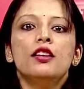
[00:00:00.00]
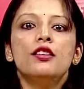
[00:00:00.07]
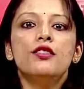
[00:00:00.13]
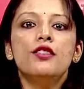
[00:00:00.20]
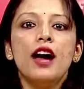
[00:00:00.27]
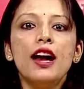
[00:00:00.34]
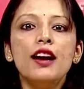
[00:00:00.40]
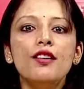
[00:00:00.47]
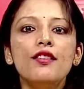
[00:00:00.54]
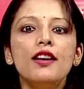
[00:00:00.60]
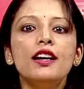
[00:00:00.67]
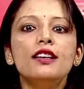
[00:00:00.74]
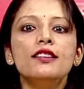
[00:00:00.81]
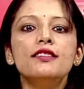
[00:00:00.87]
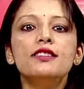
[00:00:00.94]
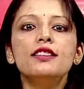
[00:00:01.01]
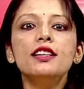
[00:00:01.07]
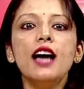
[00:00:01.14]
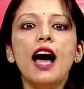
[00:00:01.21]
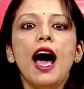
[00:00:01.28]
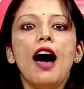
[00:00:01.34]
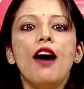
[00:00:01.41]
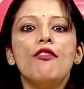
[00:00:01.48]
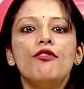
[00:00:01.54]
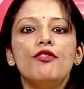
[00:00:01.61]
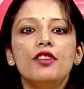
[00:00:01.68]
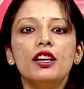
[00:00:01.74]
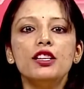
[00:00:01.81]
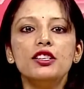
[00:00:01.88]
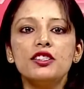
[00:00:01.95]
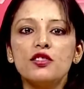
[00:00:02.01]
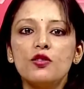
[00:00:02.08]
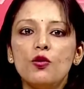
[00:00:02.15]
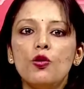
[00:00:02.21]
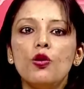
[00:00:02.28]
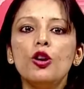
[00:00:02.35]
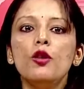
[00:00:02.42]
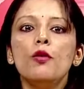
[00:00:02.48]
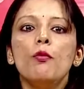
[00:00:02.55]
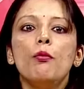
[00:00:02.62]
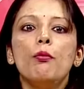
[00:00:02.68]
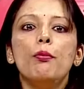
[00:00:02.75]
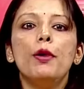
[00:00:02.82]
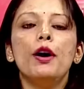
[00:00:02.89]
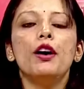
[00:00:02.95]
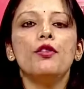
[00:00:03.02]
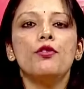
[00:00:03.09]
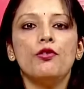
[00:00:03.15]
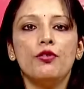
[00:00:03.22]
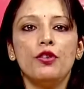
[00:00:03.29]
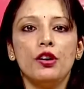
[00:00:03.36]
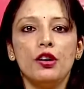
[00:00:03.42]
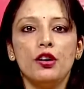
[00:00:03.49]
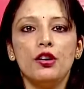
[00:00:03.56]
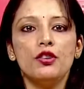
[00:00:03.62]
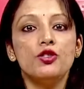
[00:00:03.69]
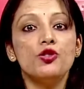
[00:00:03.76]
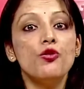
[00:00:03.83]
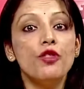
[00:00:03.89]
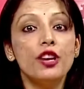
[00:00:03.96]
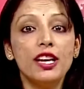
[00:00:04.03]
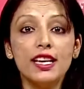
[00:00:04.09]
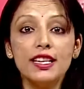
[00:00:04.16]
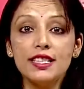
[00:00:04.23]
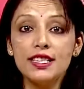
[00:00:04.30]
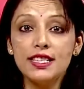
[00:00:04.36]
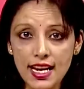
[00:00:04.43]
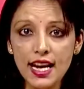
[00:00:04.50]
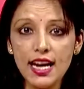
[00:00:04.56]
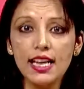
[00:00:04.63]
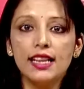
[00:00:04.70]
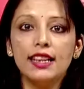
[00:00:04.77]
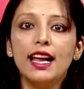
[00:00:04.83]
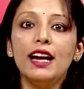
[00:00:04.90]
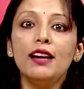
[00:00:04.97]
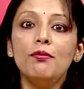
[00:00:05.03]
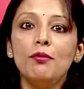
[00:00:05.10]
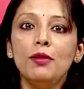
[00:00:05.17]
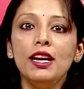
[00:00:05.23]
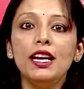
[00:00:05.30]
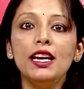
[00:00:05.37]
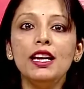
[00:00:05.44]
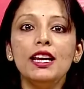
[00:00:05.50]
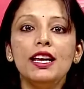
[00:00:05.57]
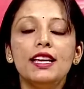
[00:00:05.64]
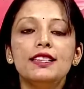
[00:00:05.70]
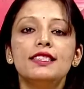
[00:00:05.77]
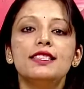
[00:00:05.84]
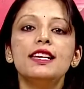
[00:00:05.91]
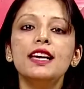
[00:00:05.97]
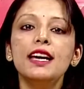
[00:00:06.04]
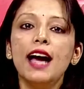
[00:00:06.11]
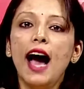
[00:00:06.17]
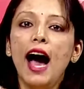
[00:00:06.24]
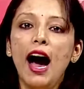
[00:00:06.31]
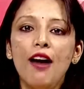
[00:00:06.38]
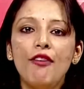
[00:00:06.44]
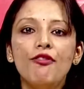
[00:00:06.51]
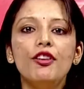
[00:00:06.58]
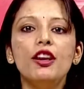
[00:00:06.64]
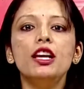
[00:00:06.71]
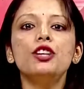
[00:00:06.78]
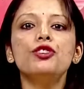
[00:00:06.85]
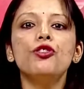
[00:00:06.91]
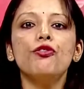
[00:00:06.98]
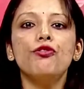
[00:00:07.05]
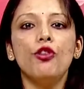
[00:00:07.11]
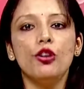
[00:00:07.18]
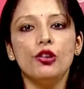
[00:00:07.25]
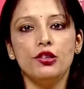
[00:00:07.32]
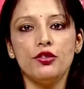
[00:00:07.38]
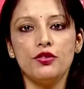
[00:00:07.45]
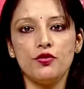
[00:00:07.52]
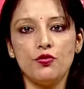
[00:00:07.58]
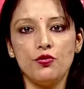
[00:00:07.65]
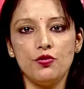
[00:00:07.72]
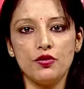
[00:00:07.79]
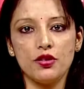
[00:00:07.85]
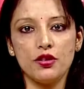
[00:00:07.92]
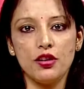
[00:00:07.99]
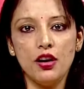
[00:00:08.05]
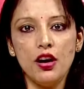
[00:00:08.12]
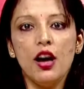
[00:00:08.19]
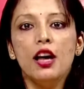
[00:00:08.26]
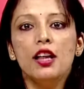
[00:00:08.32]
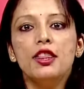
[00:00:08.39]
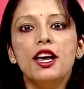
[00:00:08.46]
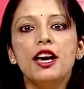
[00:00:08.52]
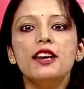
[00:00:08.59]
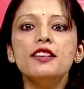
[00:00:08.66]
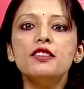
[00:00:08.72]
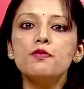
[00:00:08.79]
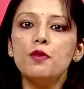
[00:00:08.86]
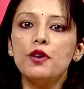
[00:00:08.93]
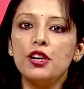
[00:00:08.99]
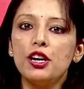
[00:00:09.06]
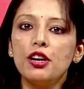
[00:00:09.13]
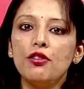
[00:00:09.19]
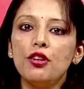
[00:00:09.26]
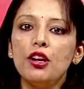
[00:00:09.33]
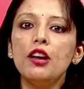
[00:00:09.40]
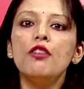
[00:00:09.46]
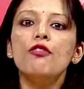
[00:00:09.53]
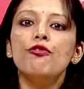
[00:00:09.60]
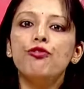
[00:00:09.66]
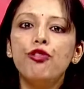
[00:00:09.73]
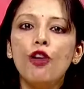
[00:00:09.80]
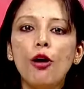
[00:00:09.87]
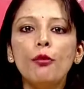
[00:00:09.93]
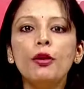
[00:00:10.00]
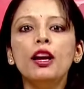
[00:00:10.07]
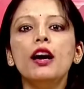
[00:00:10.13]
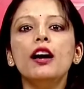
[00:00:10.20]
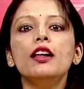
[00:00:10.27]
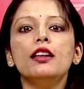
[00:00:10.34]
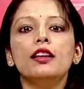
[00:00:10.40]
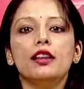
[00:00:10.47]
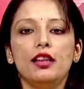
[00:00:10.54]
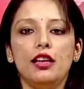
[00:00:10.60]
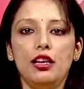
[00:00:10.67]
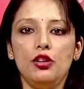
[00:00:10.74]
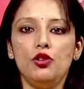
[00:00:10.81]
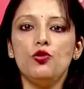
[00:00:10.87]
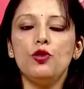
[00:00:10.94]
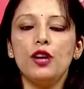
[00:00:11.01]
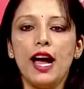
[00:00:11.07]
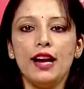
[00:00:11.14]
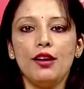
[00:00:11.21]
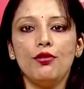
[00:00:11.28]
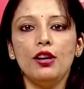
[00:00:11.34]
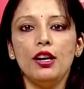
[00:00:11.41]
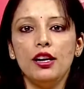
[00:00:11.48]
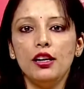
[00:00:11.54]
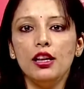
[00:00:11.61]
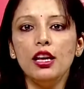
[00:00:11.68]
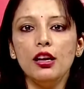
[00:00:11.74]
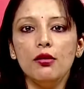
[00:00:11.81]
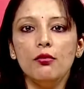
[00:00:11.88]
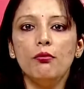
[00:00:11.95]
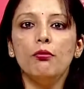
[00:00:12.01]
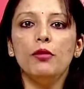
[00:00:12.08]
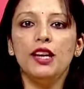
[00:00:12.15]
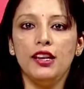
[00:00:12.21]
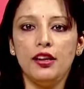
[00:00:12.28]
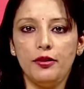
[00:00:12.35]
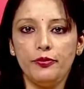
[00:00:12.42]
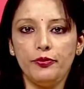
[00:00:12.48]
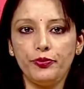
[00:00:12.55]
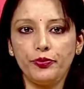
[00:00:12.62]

The run rate is the average score per over. So we can say that mean is the average of all the scores. There is particular formula to calculate the mean.